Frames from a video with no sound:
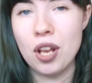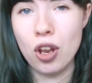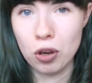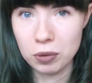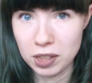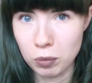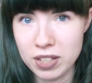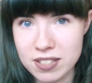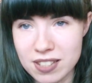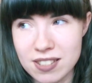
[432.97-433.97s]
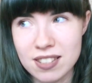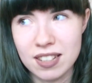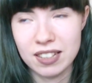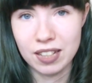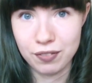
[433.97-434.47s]
not what they wanted,
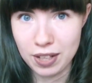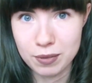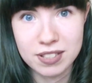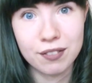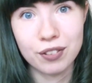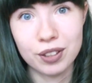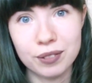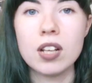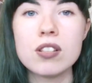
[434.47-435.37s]
if that was different.